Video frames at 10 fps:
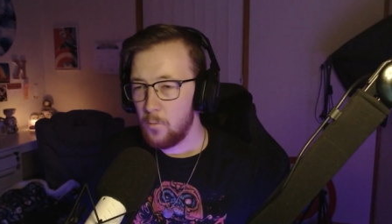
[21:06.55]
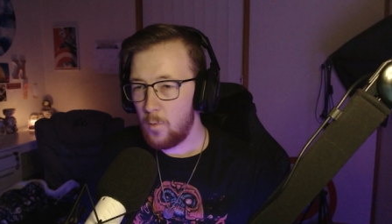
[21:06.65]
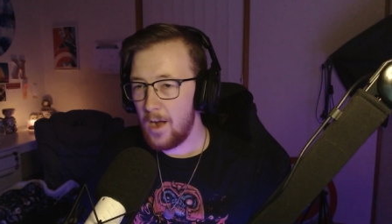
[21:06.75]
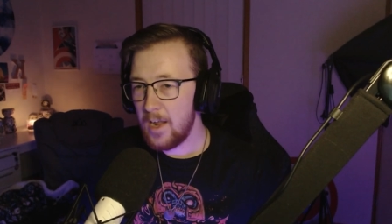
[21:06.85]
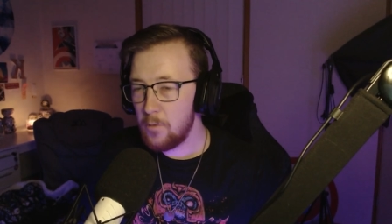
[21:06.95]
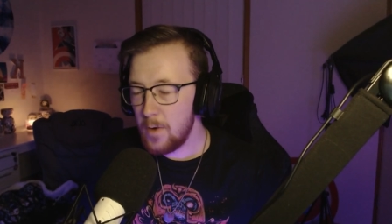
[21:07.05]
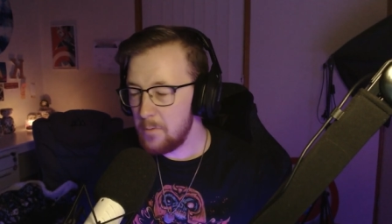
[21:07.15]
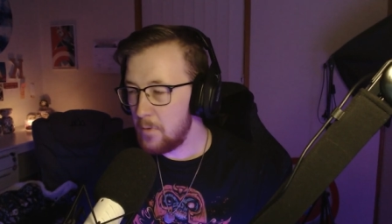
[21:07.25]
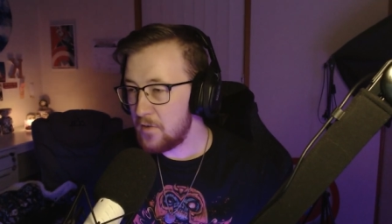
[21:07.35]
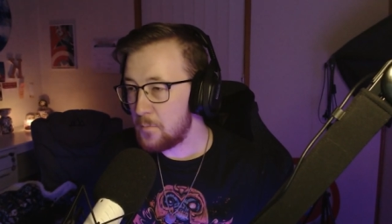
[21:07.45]
Why are we
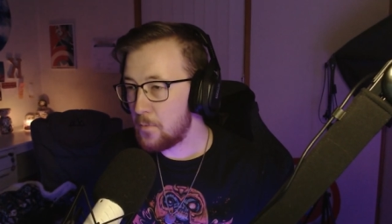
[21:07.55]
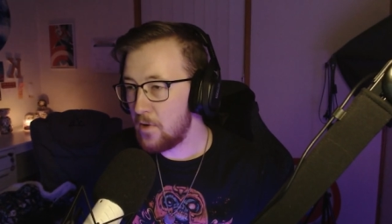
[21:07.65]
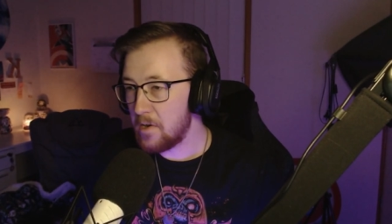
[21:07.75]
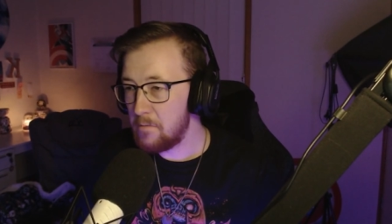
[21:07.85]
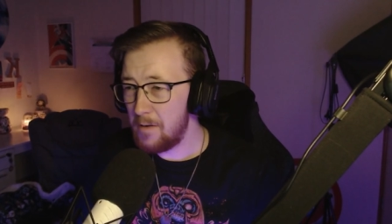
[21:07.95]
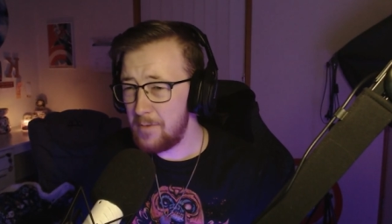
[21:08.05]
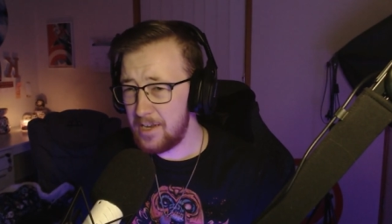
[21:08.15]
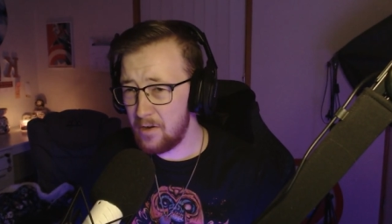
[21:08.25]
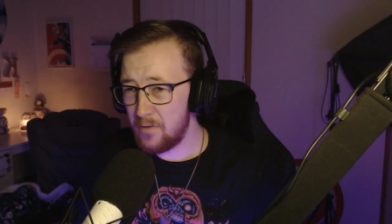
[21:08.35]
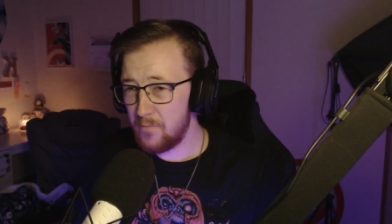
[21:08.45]
whispering when we
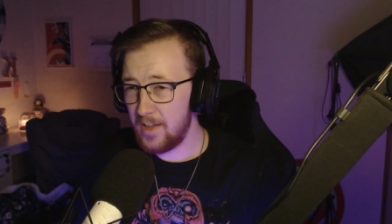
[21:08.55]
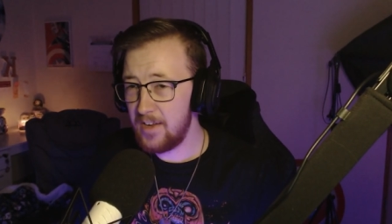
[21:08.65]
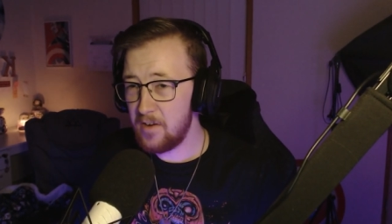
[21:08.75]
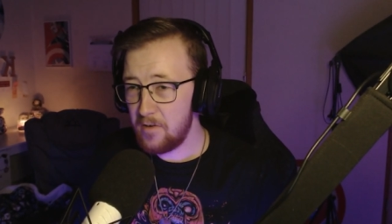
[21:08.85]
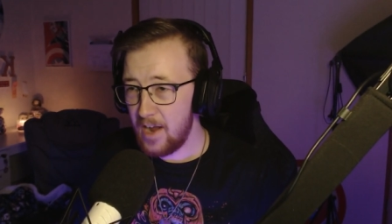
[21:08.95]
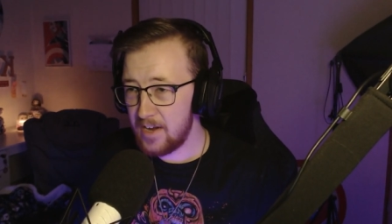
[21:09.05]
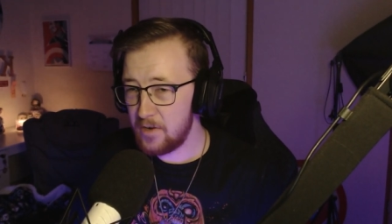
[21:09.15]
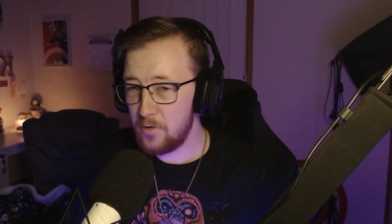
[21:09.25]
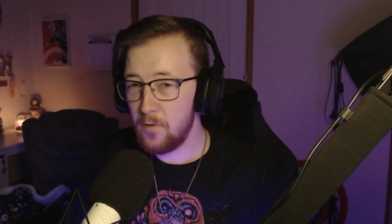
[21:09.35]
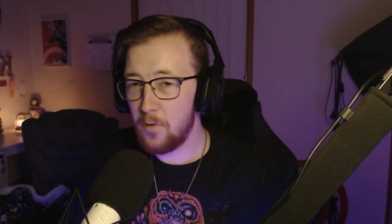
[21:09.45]
don't really know how
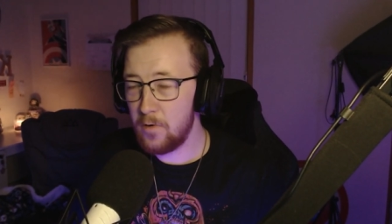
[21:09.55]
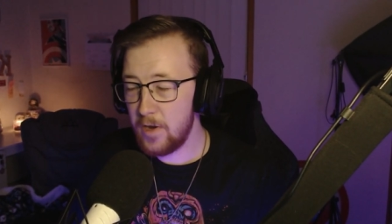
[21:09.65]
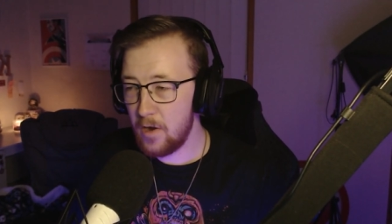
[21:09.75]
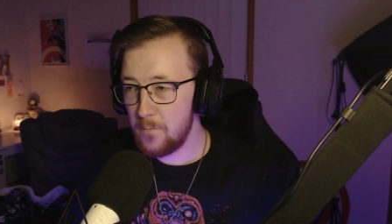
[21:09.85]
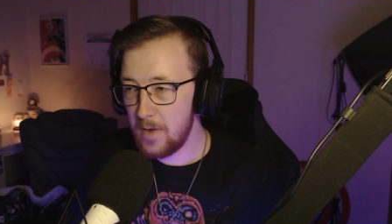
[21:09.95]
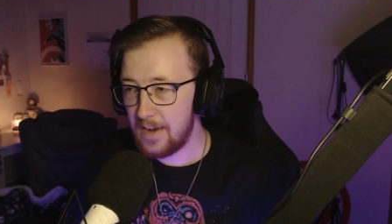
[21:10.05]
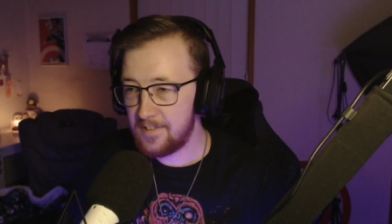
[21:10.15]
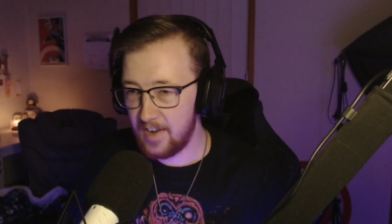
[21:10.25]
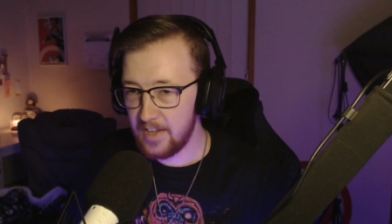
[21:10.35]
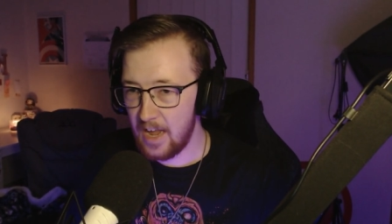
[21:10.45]
to do audio
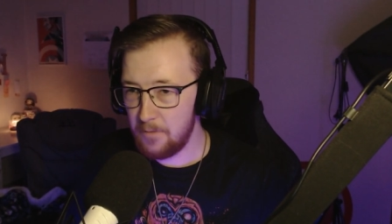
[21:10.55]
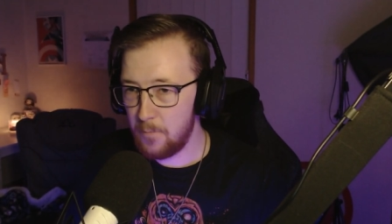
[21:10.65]
mixing that